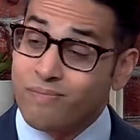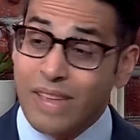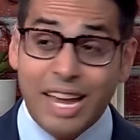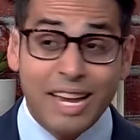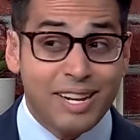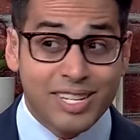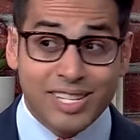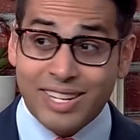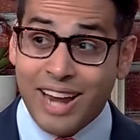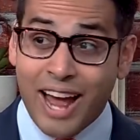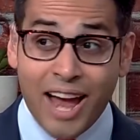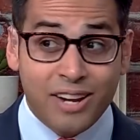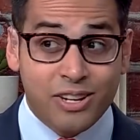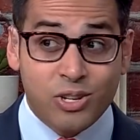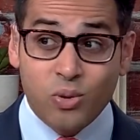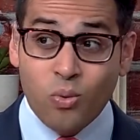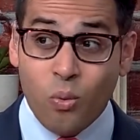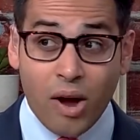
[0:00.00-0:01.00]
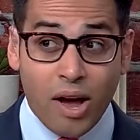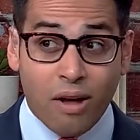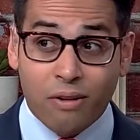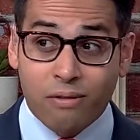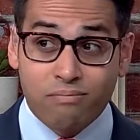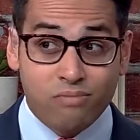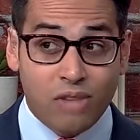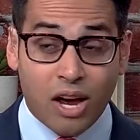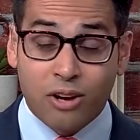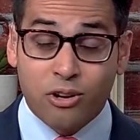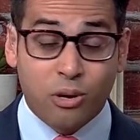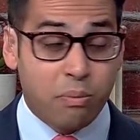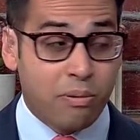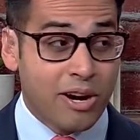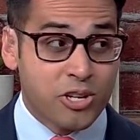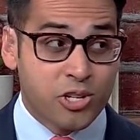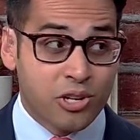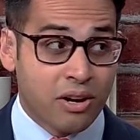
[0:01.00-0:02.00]
He does not do well under
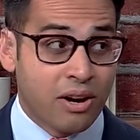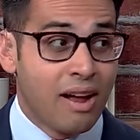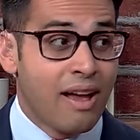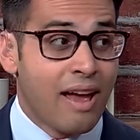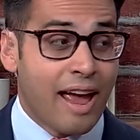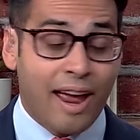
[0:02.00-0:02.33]
pressure.